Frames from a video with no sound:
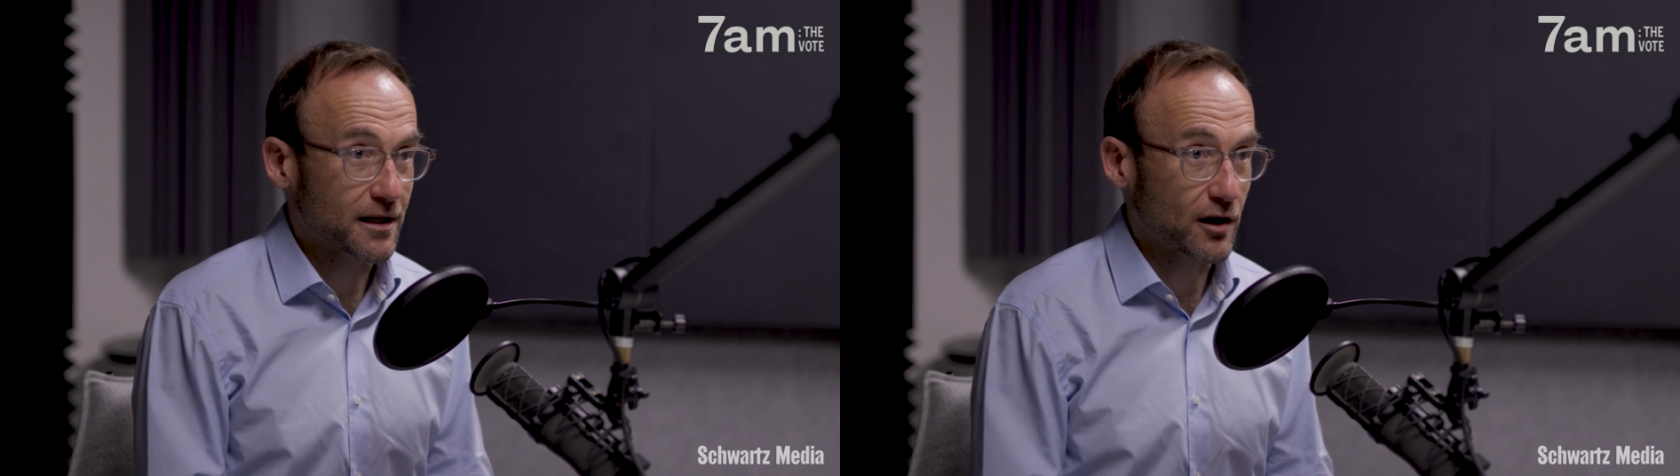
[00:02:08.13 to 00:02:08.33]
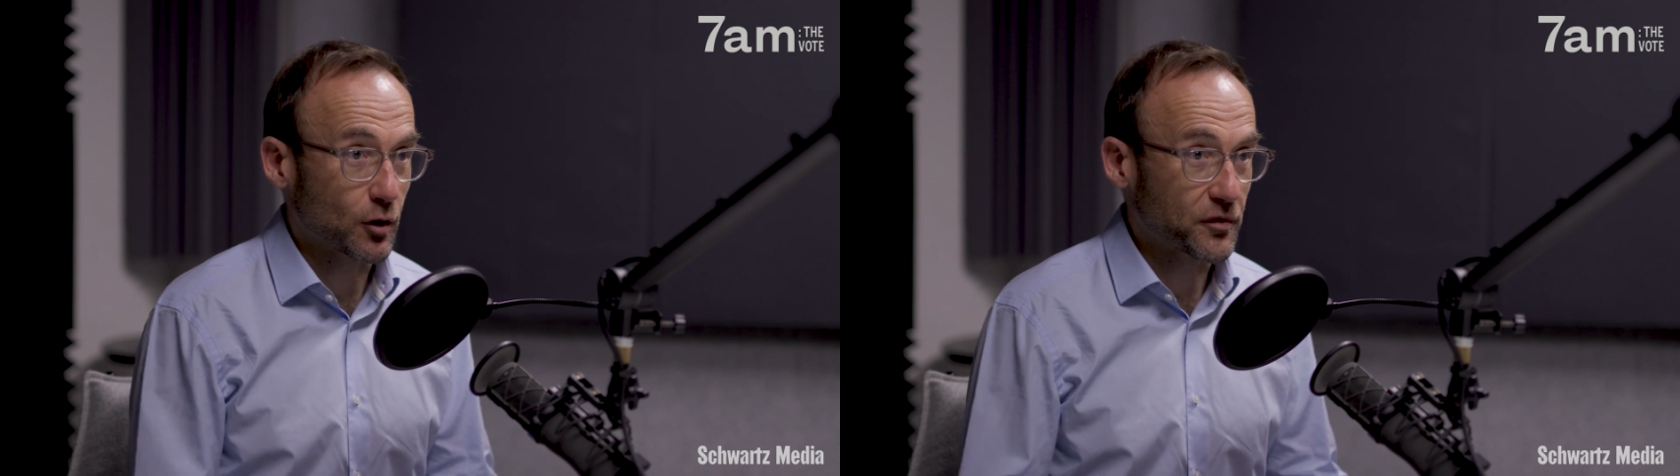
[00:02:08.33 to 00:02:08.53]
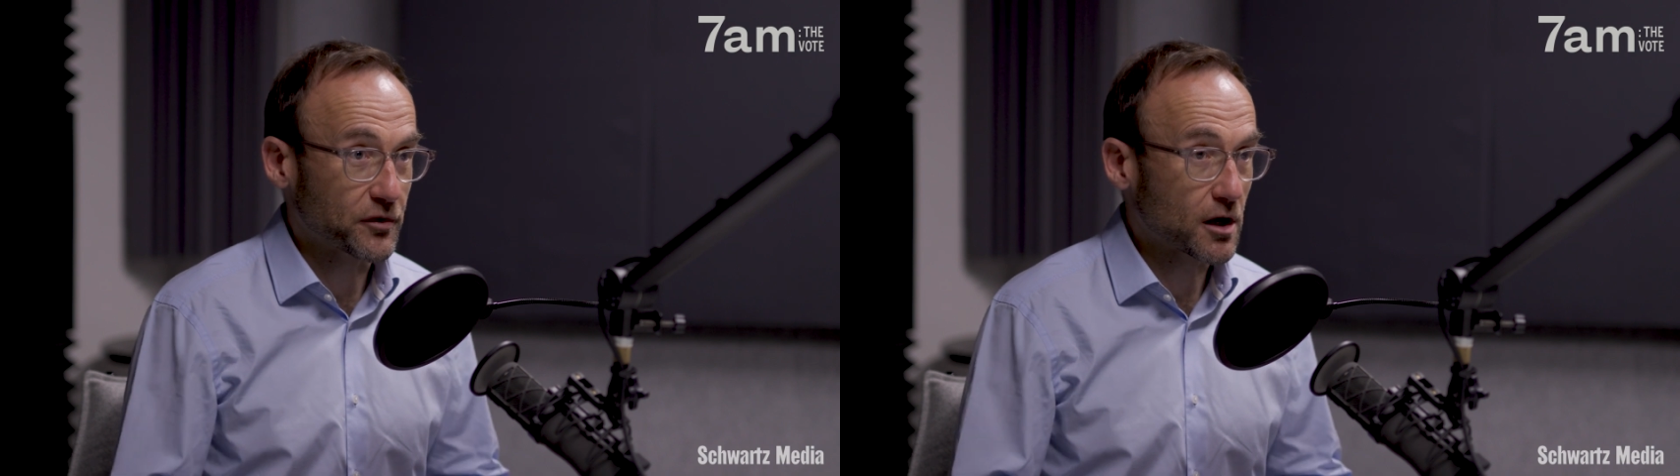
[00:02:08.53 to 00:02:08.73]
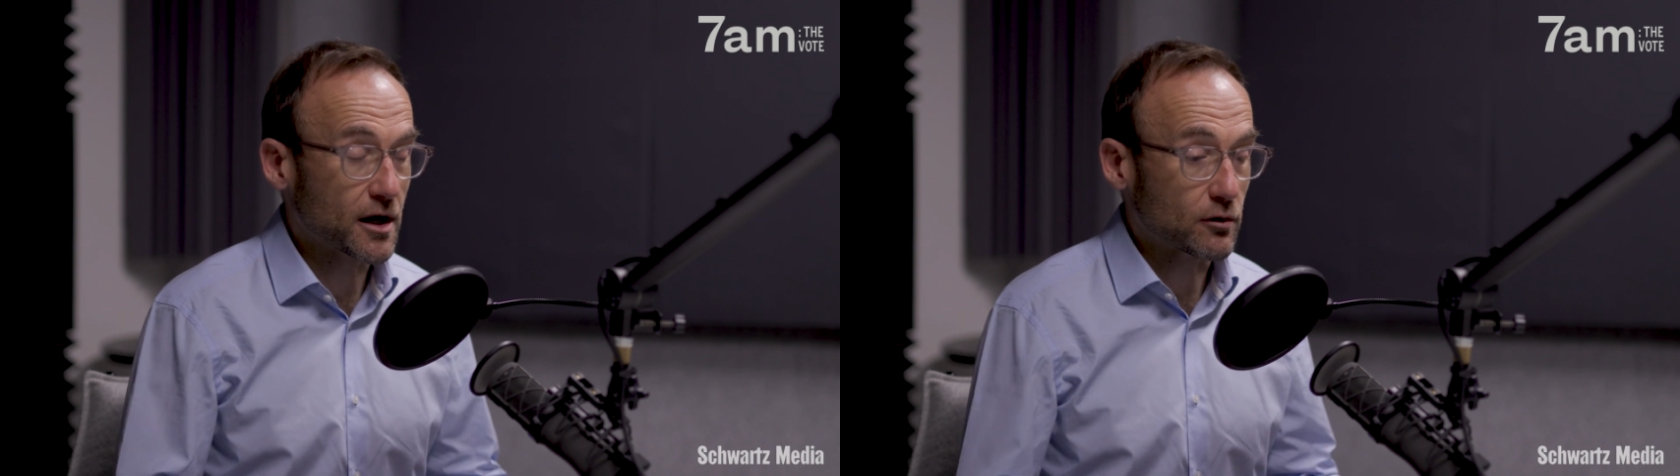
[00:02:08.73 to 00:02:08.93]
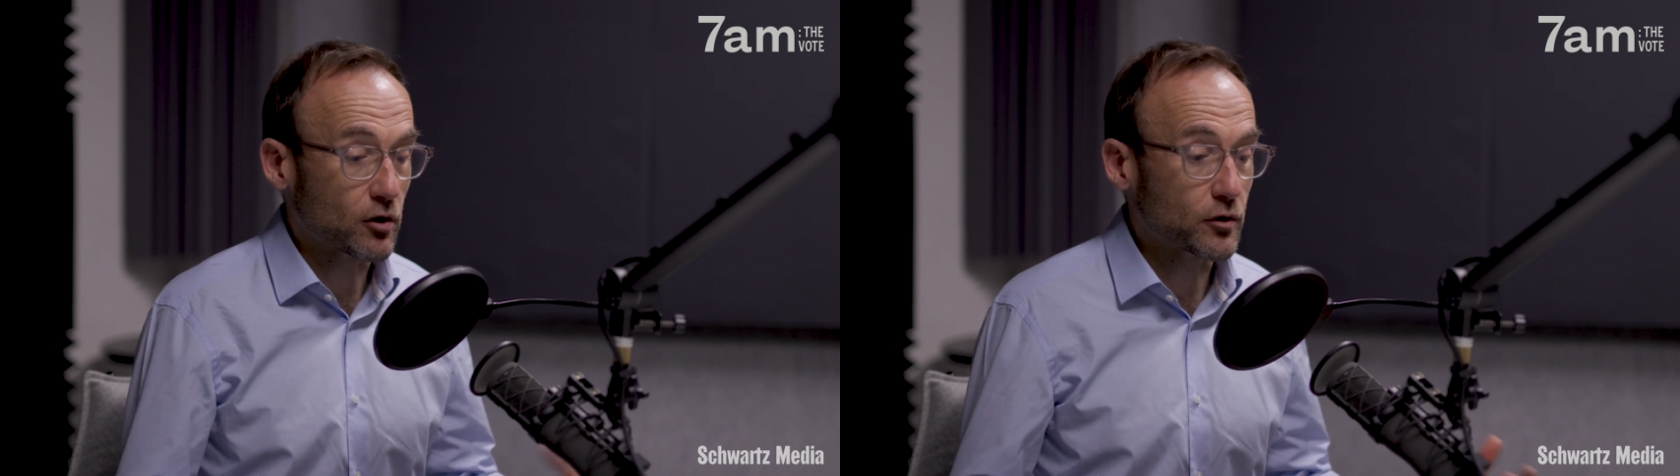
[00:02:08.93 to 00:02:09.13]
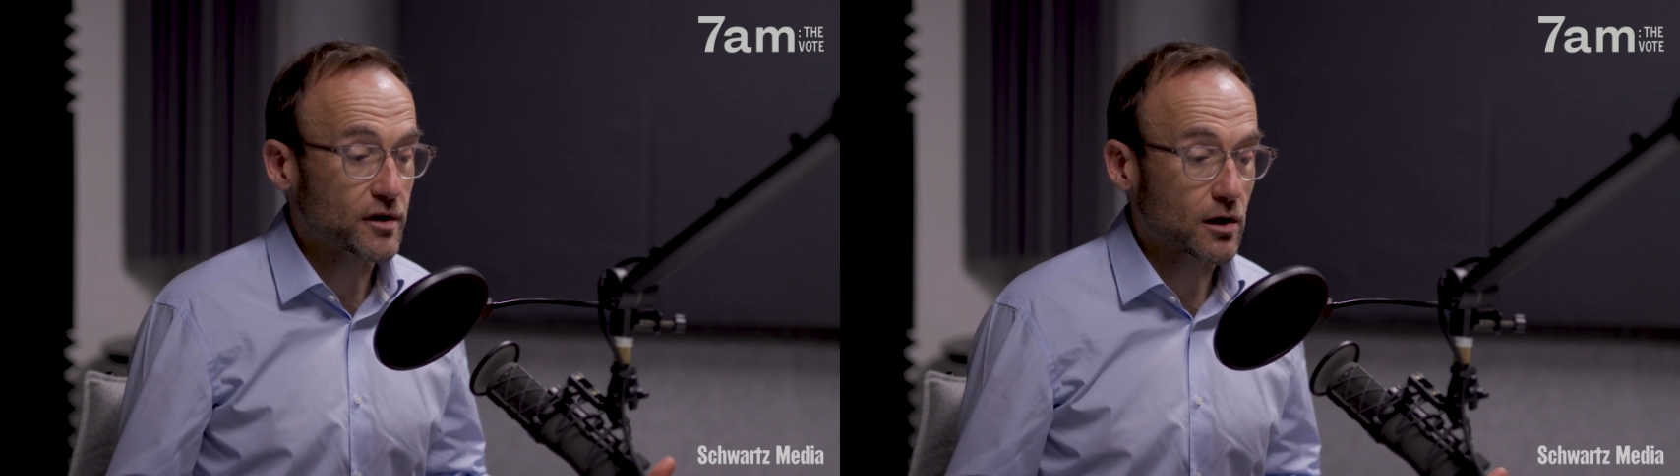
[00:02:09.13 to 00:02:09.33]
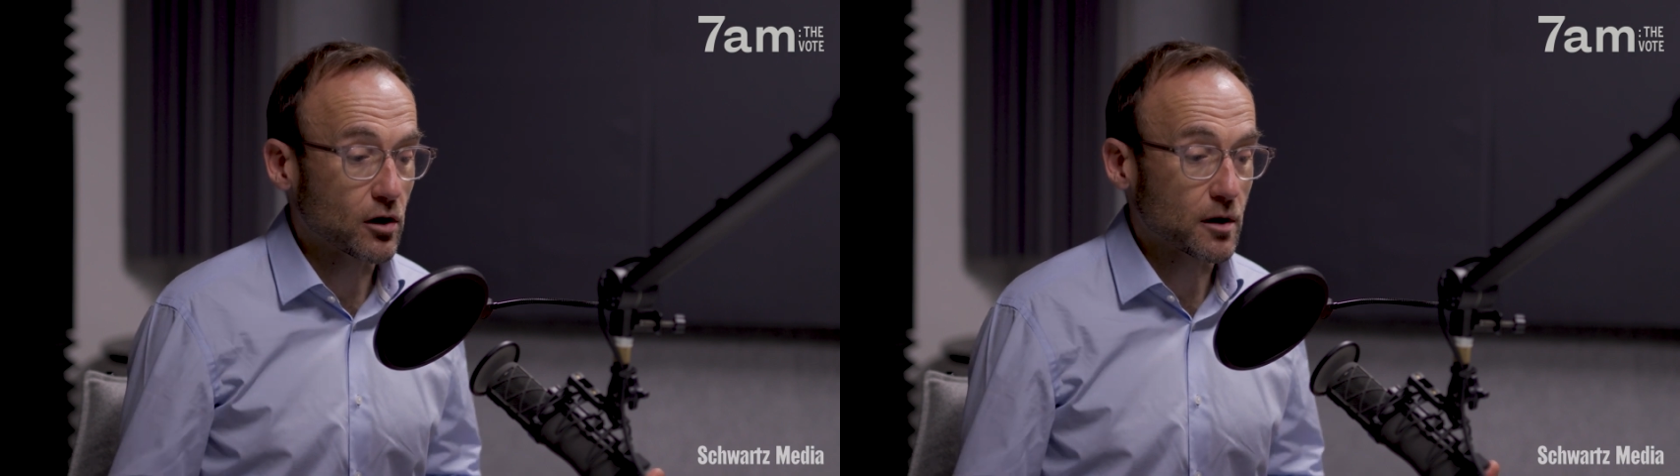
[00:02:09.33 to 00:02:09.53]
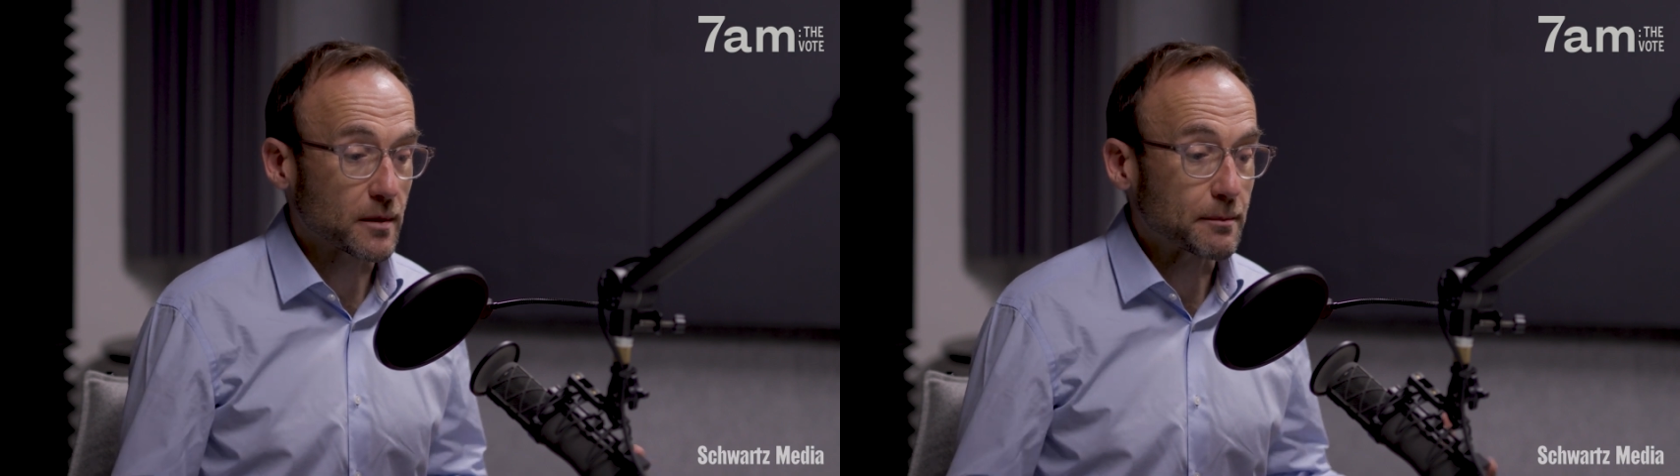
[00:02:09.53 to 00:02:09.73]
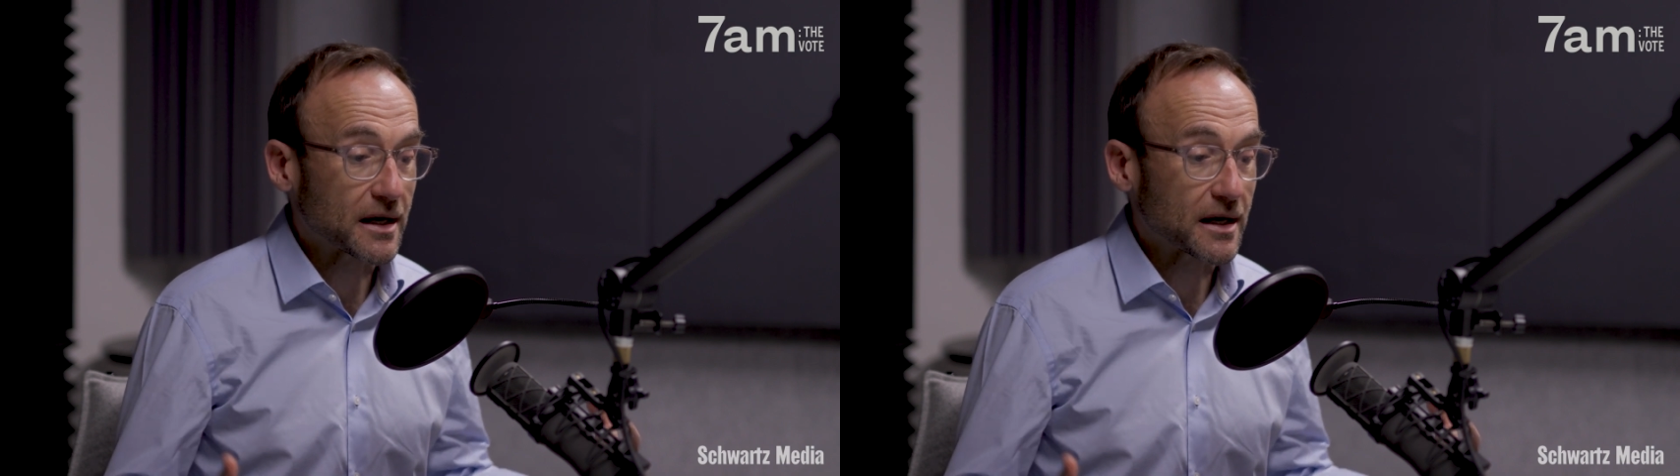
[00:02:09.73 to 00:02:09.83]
that helps not only grow the economy,